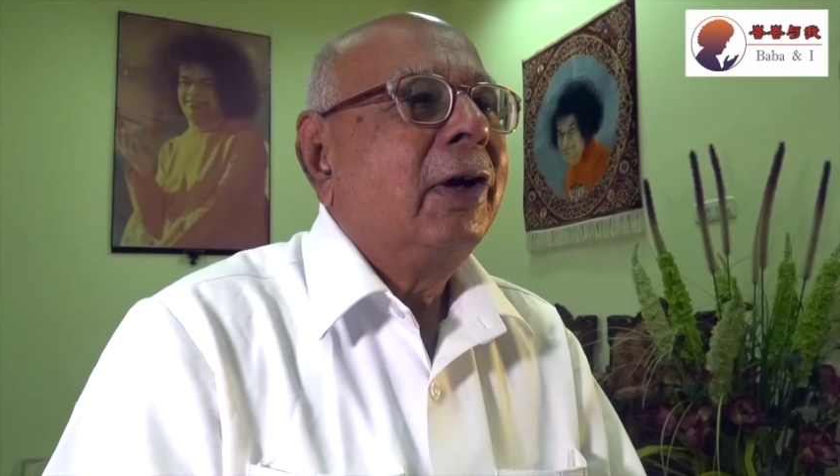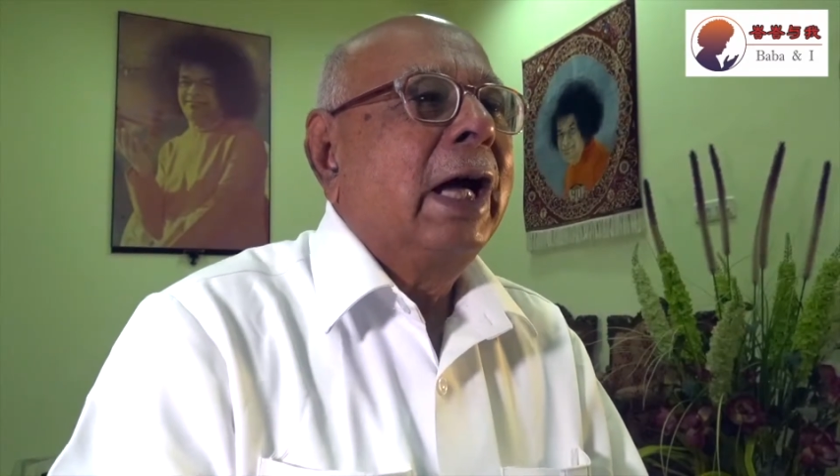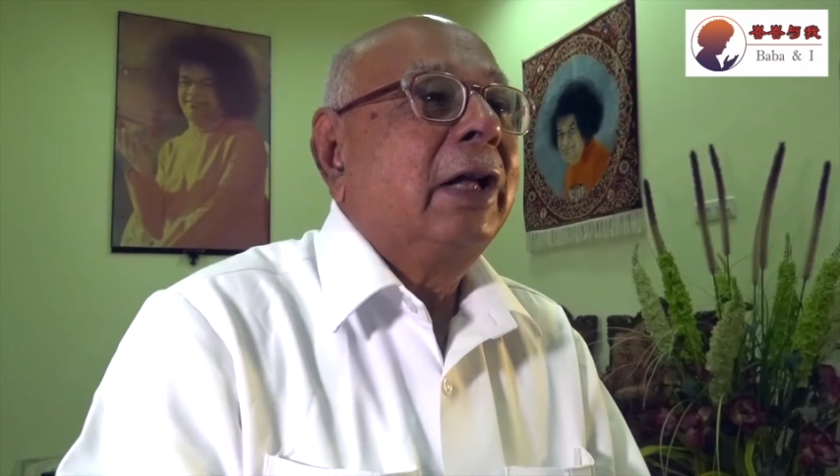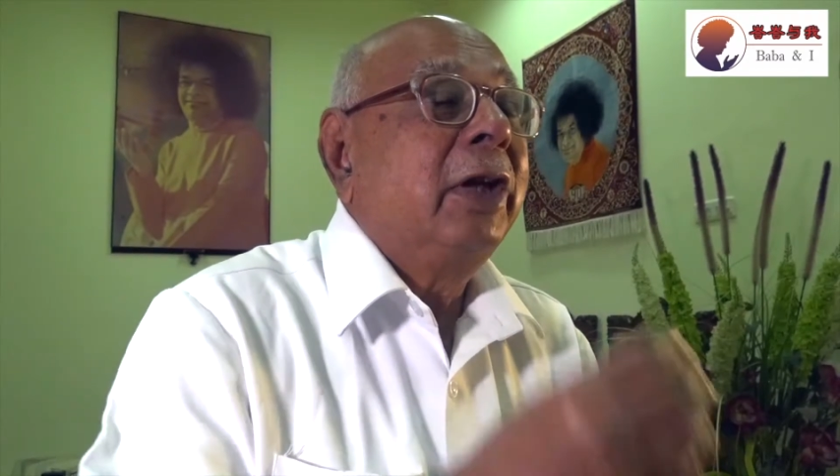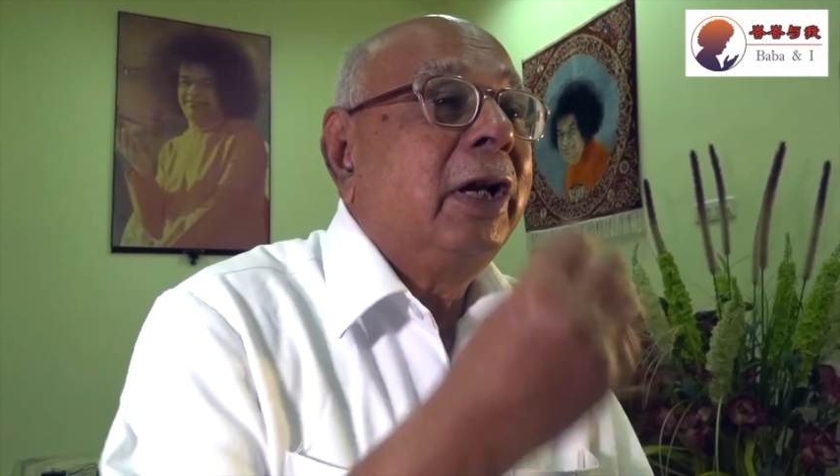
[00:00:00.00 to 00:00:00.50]

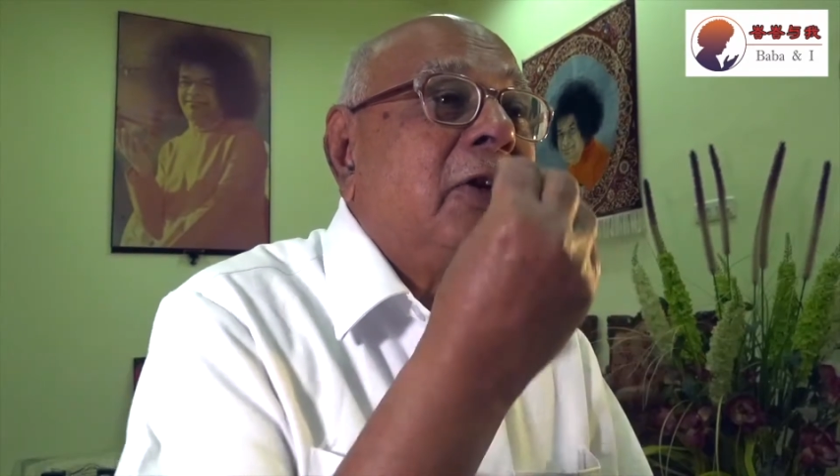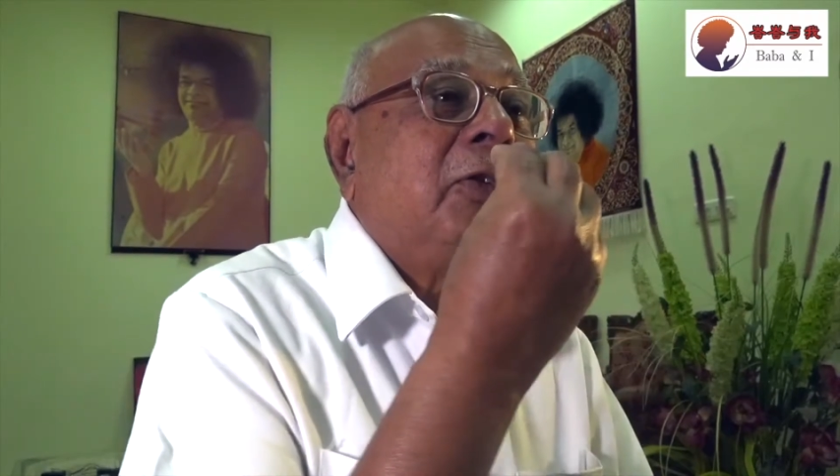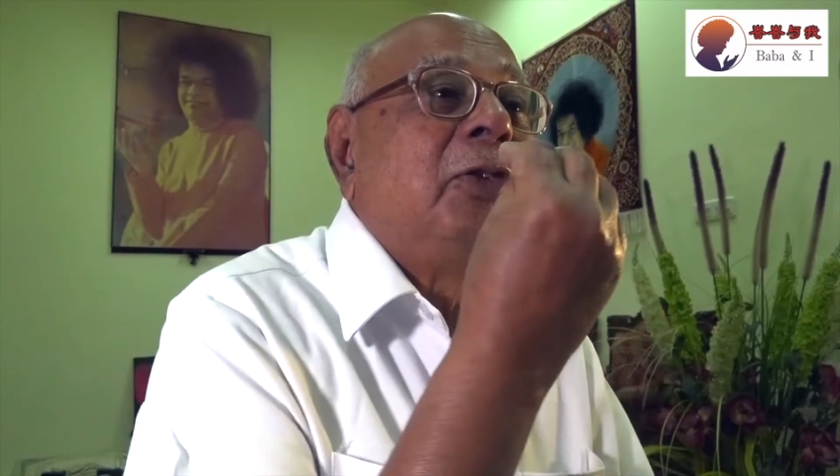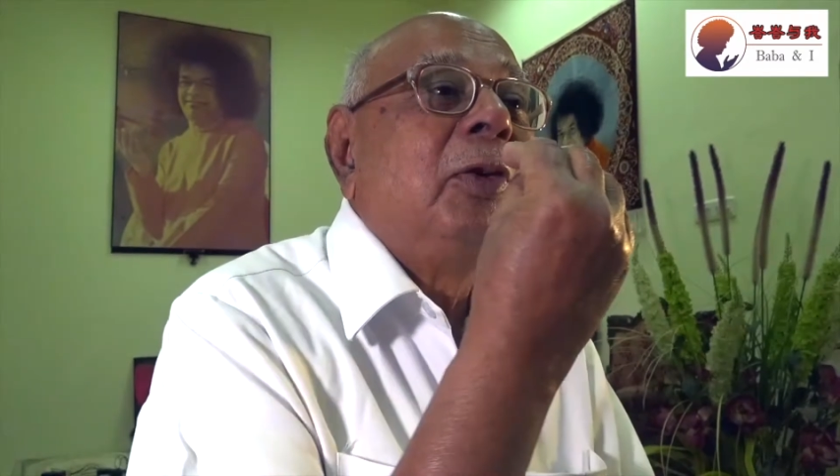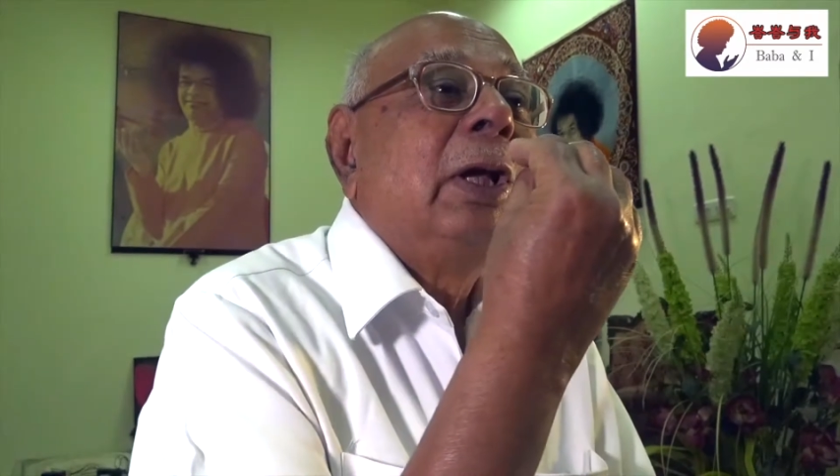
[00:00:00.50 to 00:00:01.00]
And then
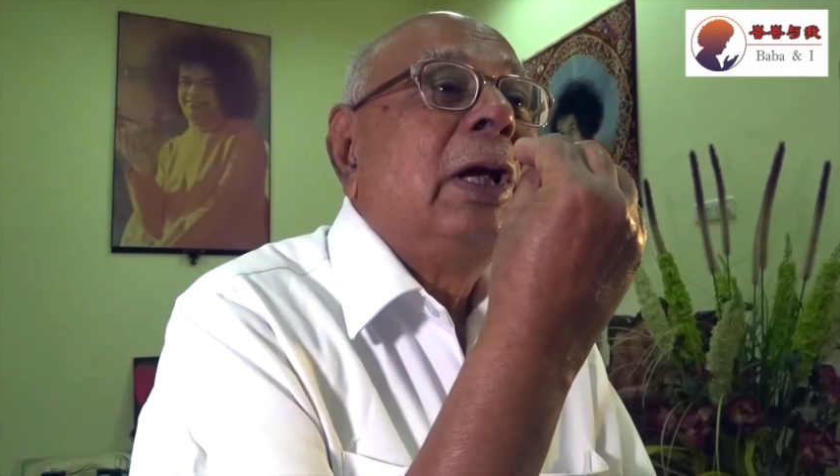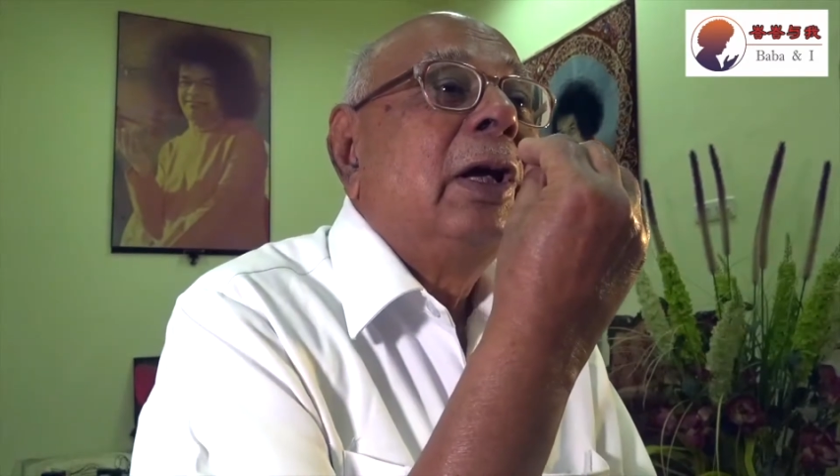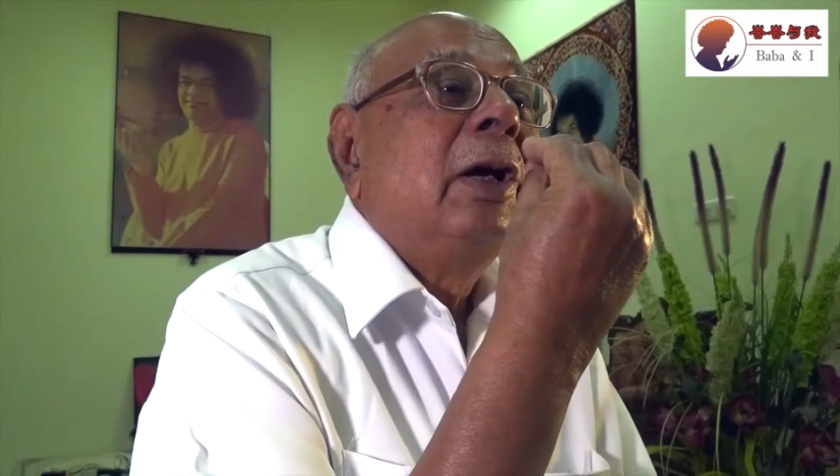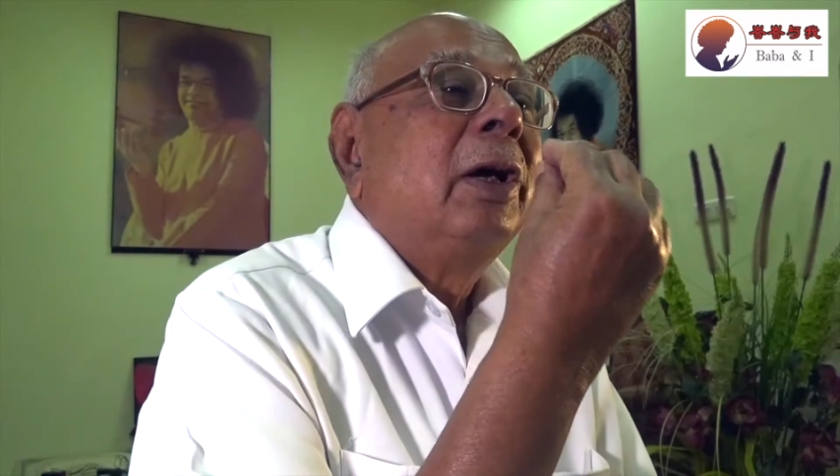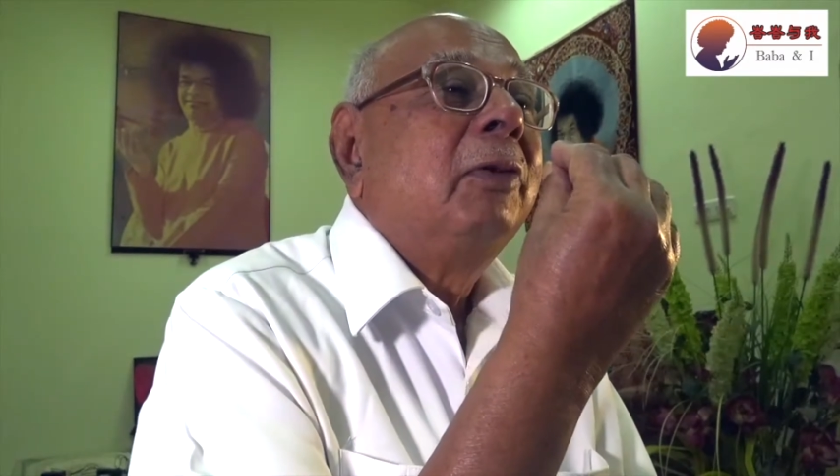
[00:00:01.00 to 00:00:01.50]

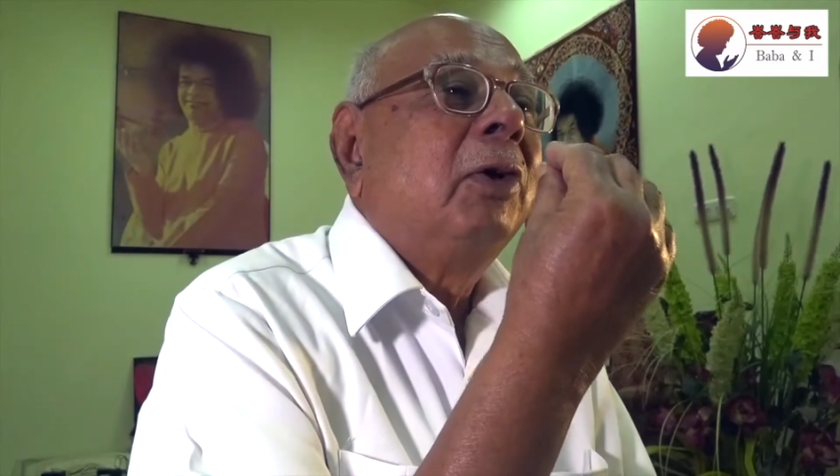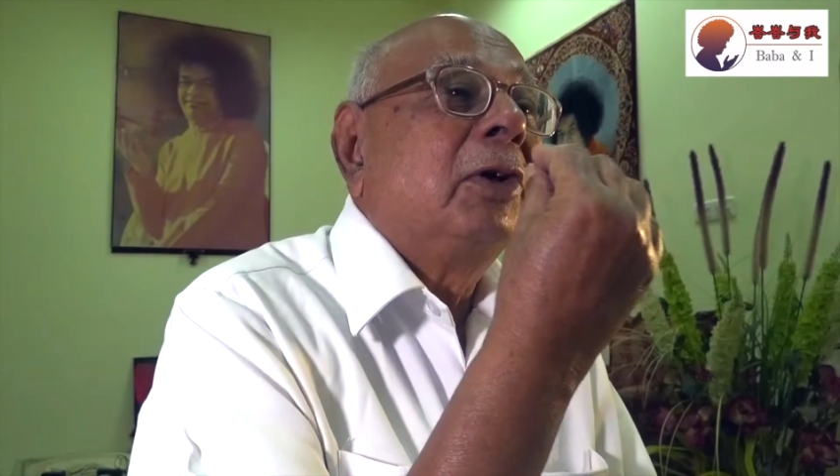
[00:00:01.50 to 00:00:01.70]
for